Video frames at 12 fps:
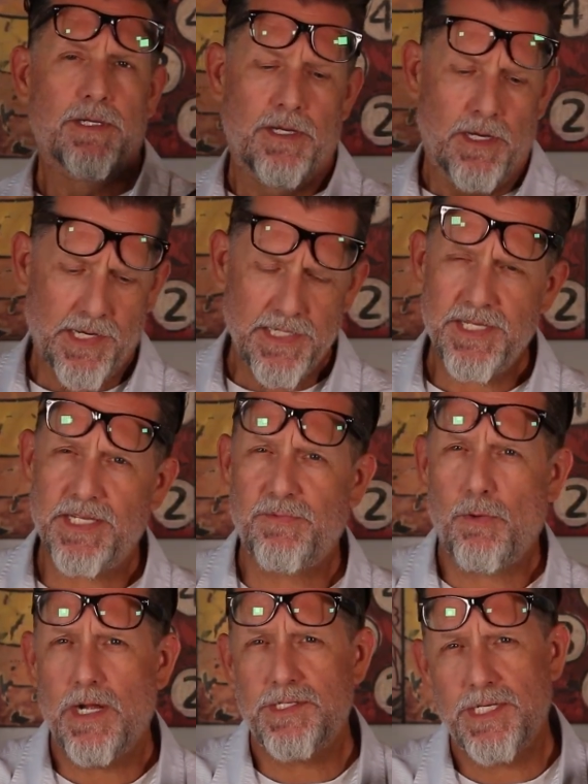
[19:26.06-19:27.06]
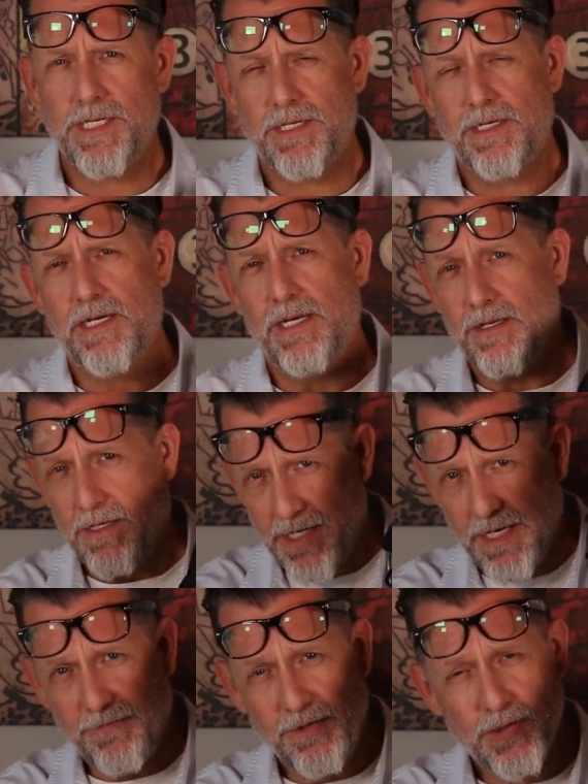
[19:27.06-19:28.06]
All right, guys, thanks for watching.
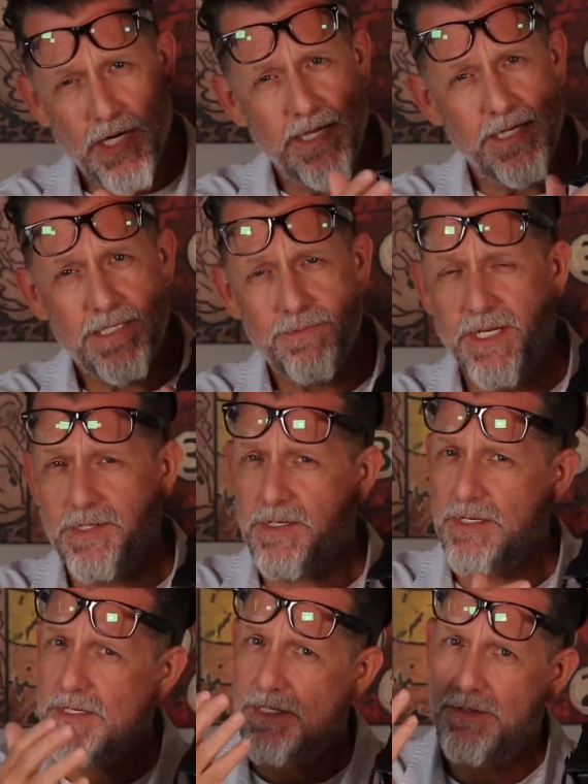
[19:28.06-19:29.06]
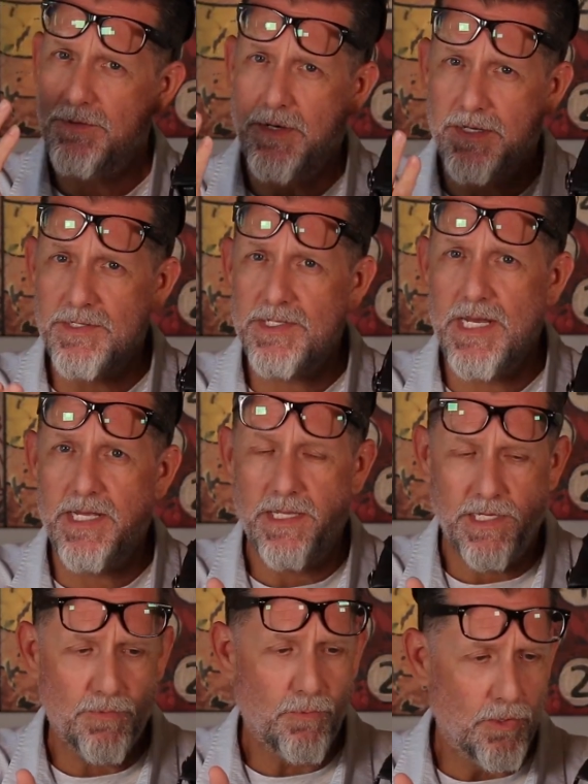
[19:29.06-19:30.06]
Again, if you try this, make sure you understand that
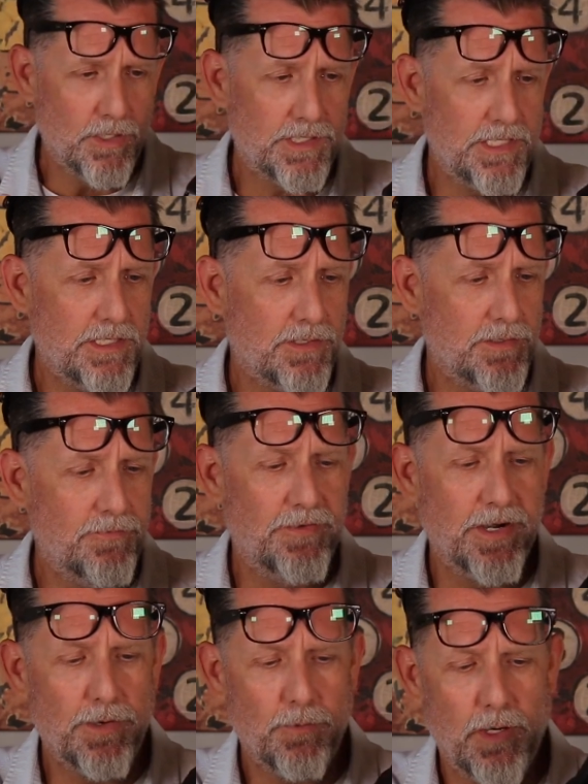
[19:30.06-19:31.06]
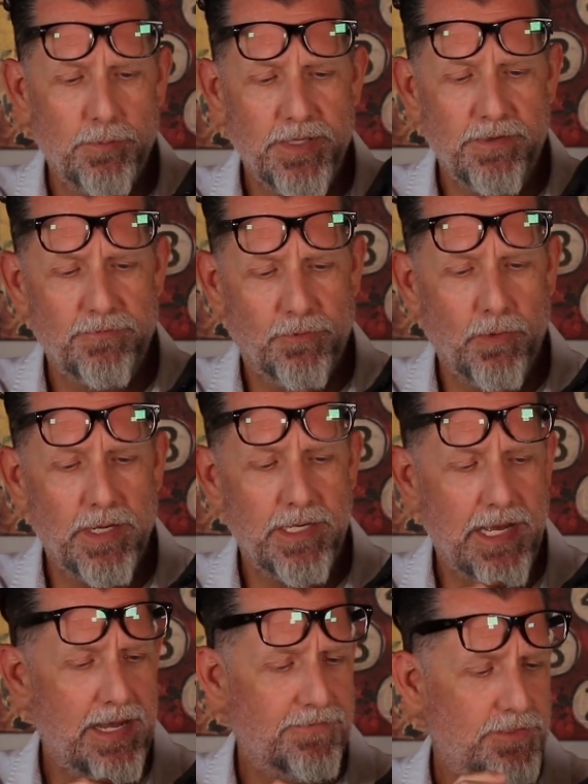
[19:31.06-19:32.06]
your warranty could very well be void
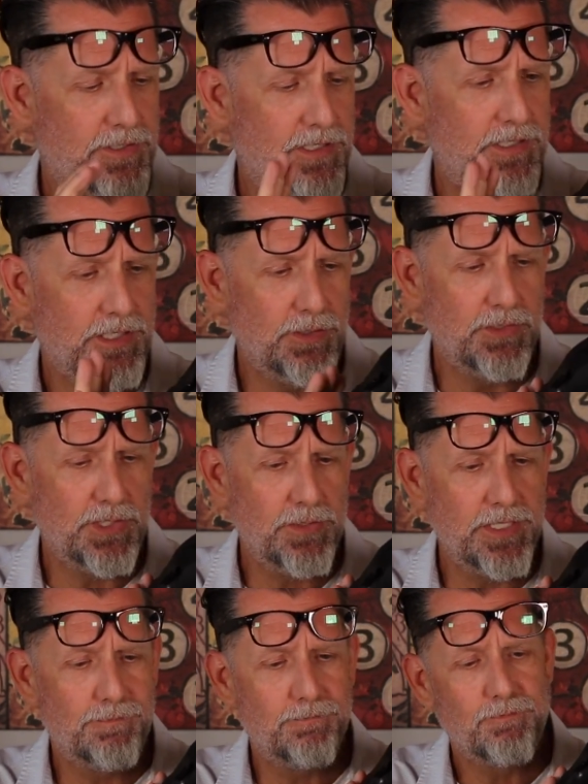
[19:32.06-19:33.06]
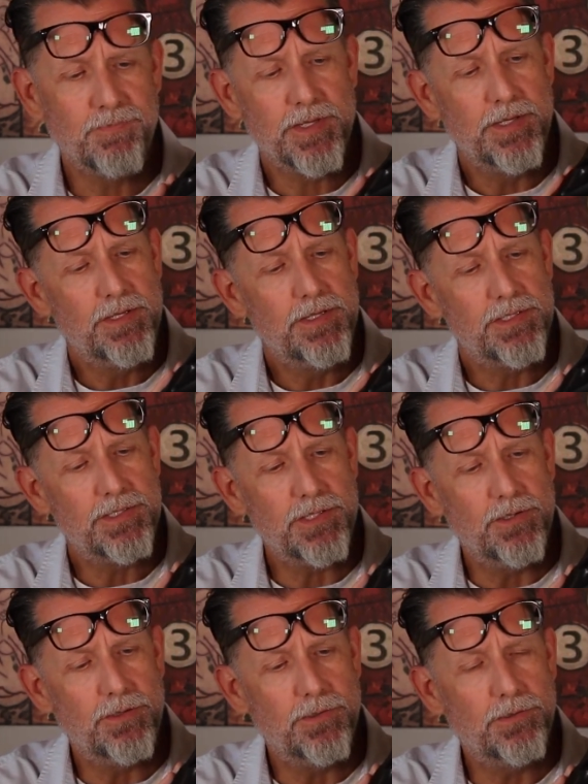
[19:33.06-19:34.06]
after you do it.
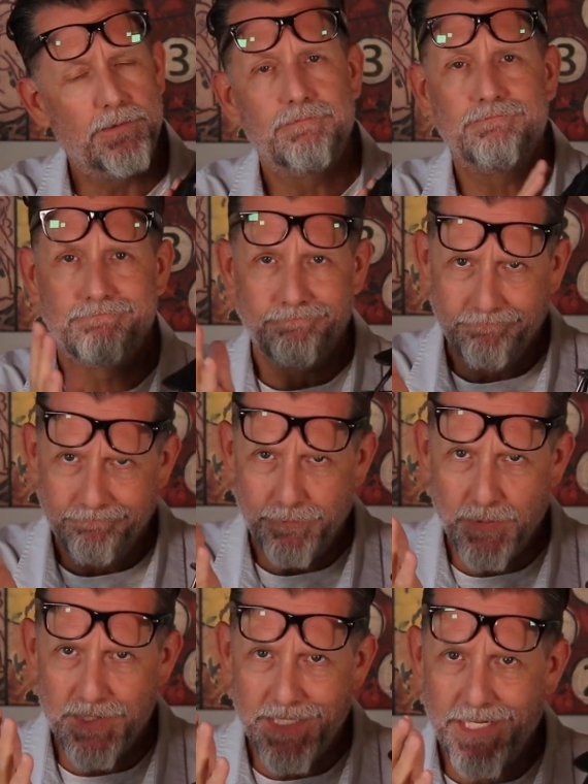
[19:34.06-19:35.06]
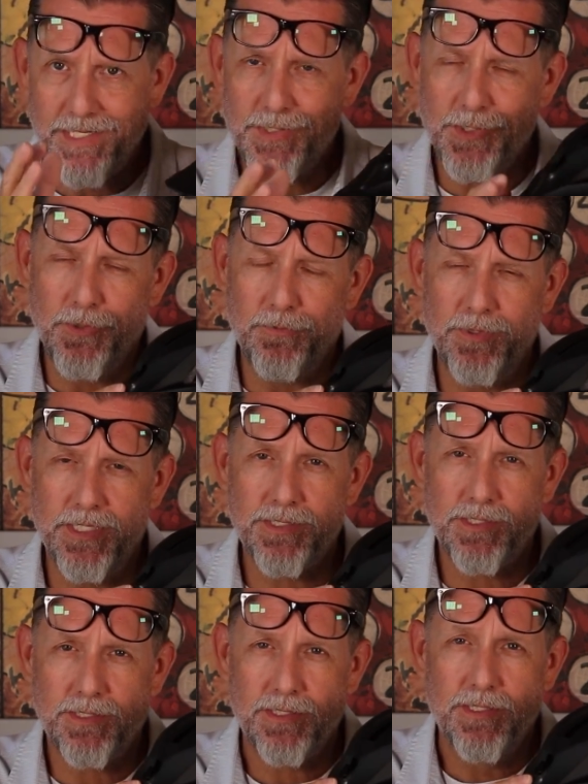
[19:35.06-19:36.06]
So proceed at your own
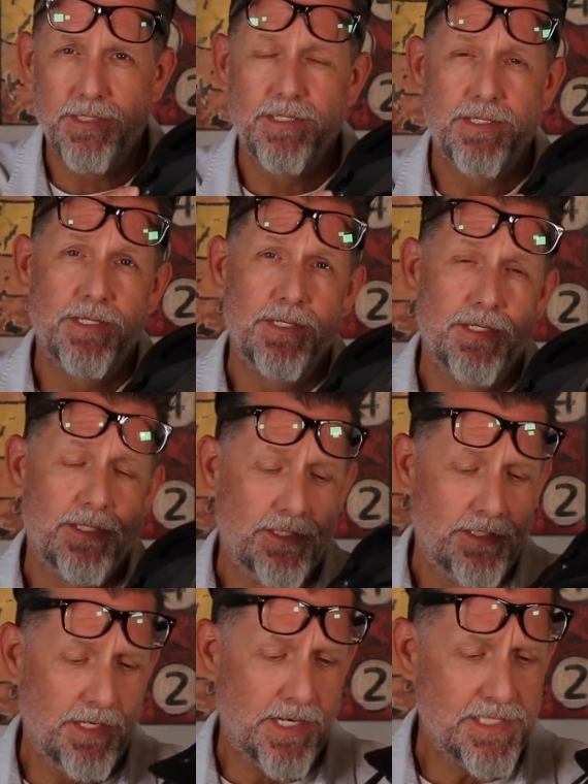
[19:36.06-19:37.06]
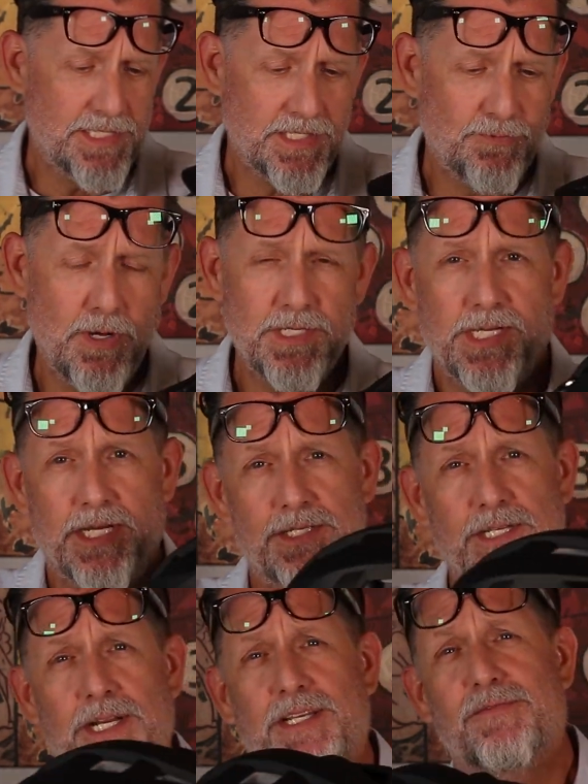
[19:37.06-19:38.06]
risk. All right, guys, thanks for watching, and I'll
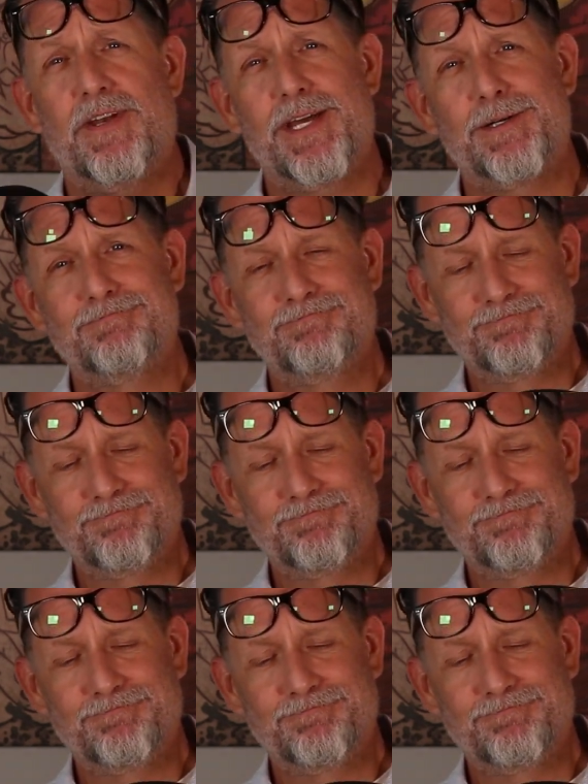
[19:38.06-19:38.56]
see you next video.